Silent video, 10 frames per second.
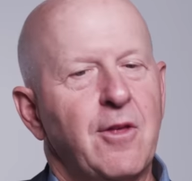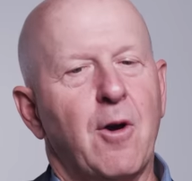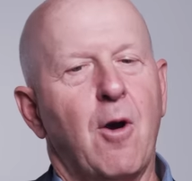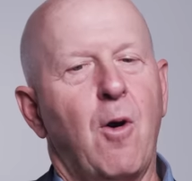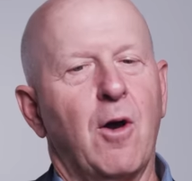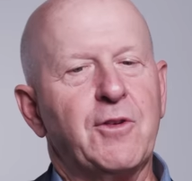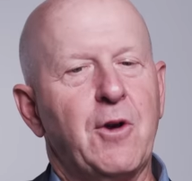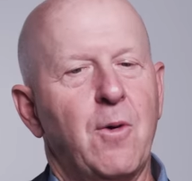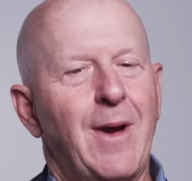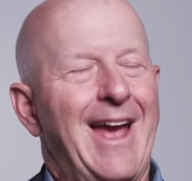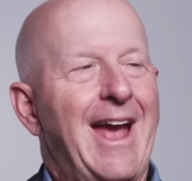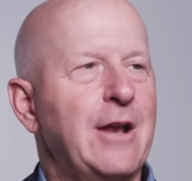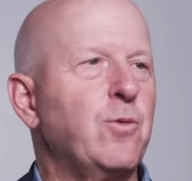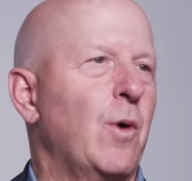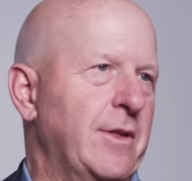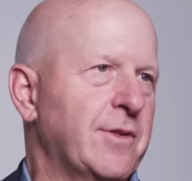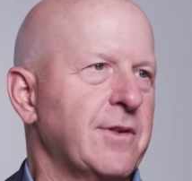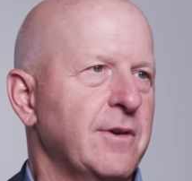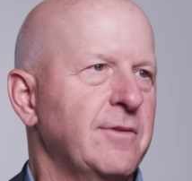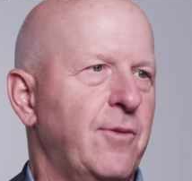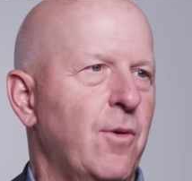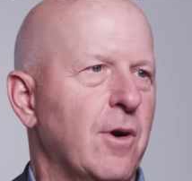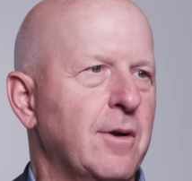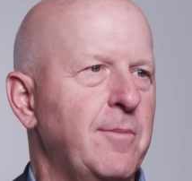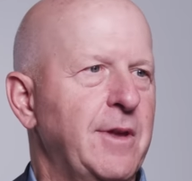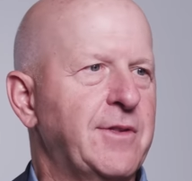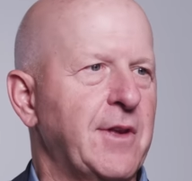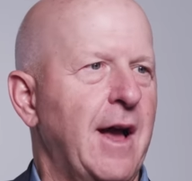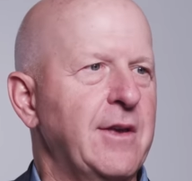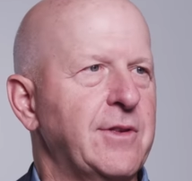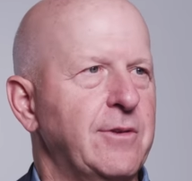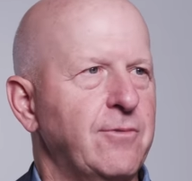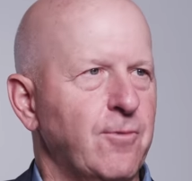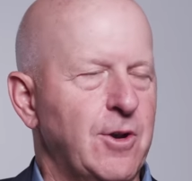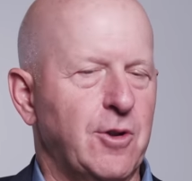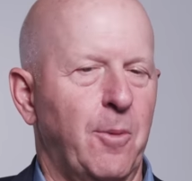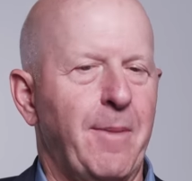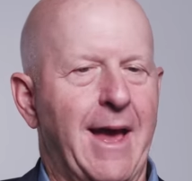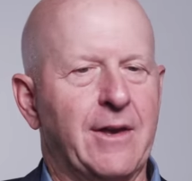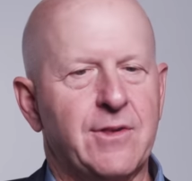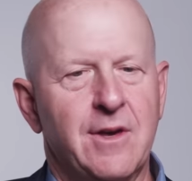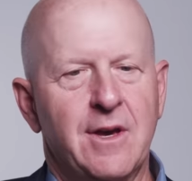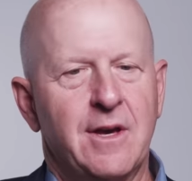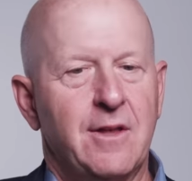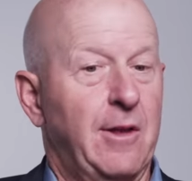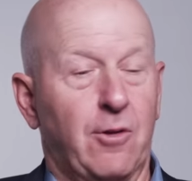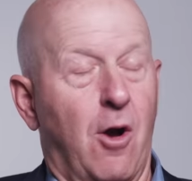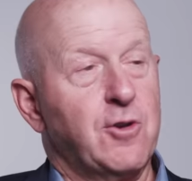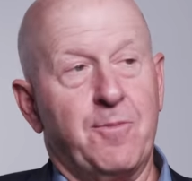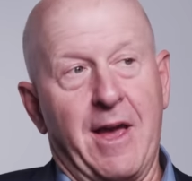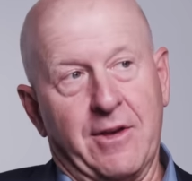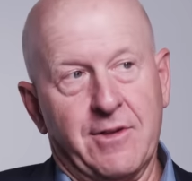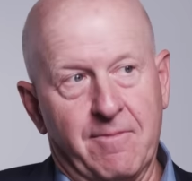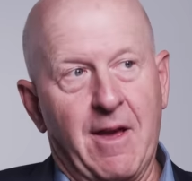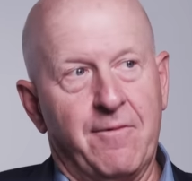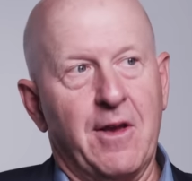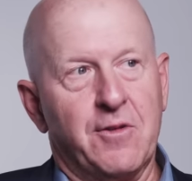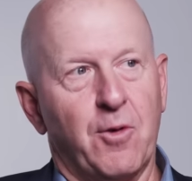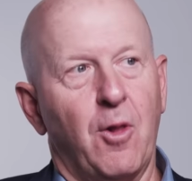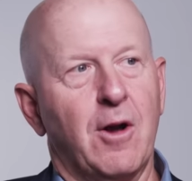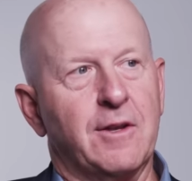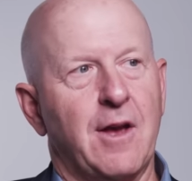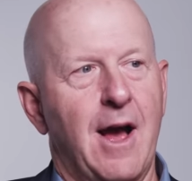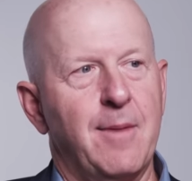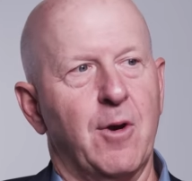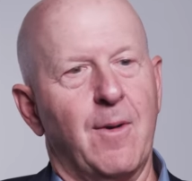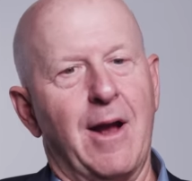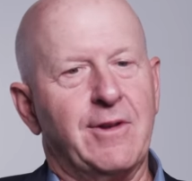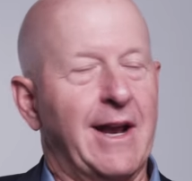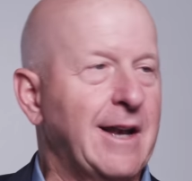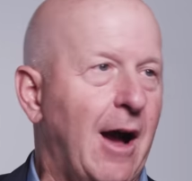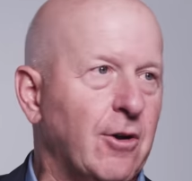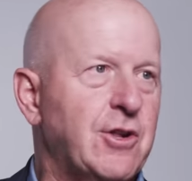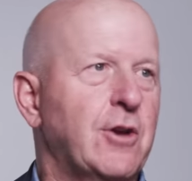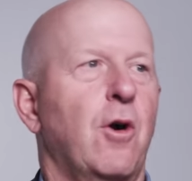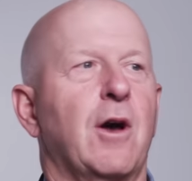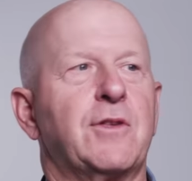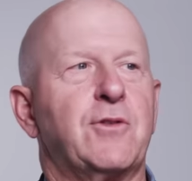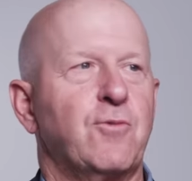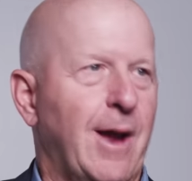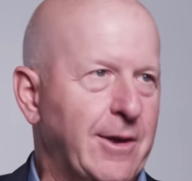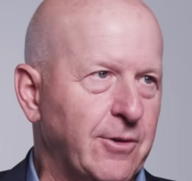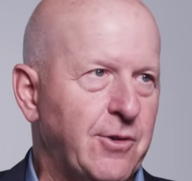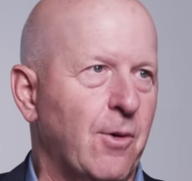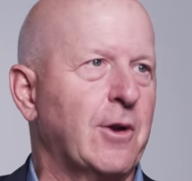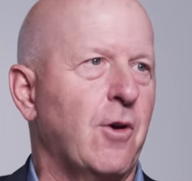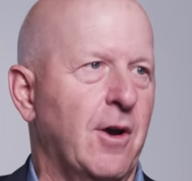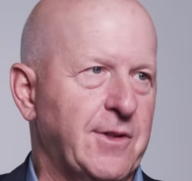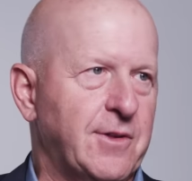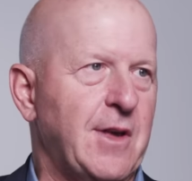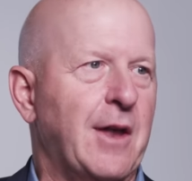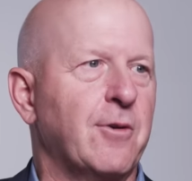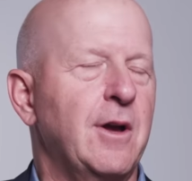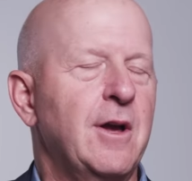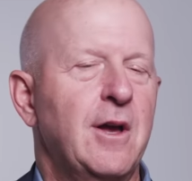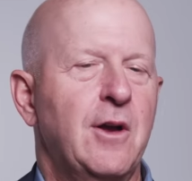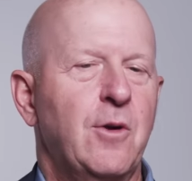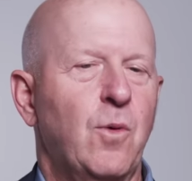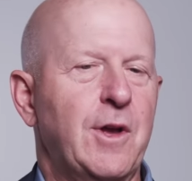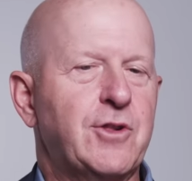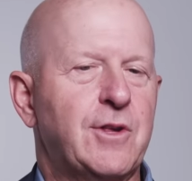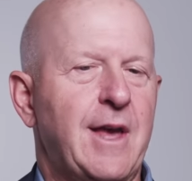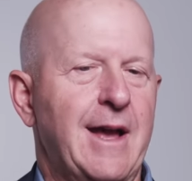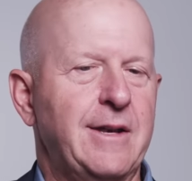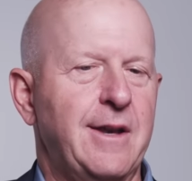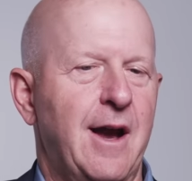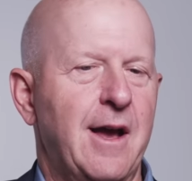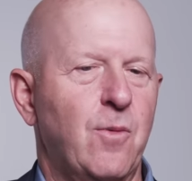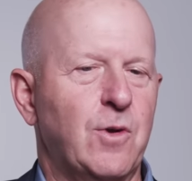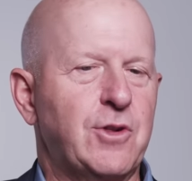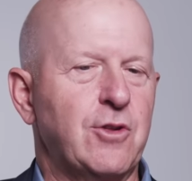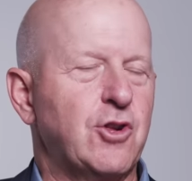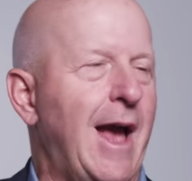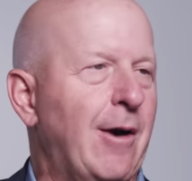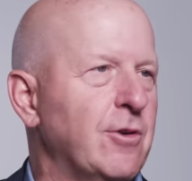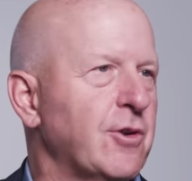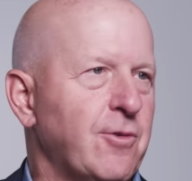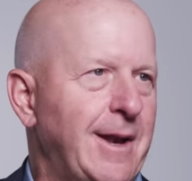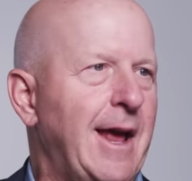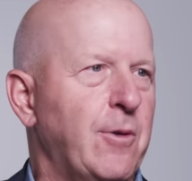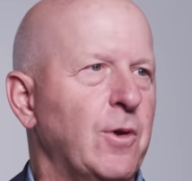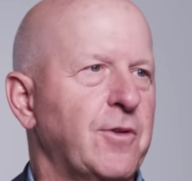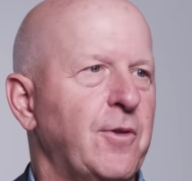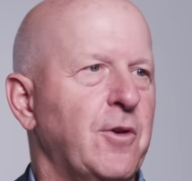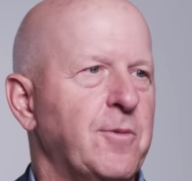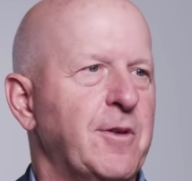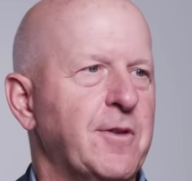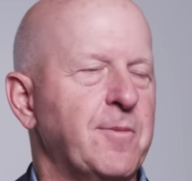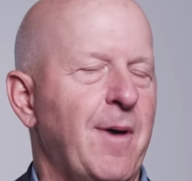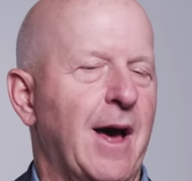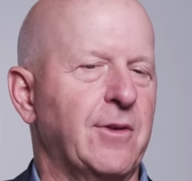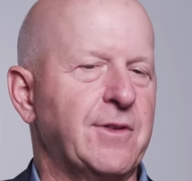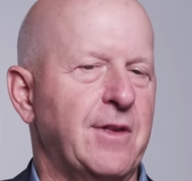There are also headwinds for midsize and regional banks that large banks have faced for a long time around technology costs, regulatory costs, et cetera, which can challenge or create headwinds for those business models.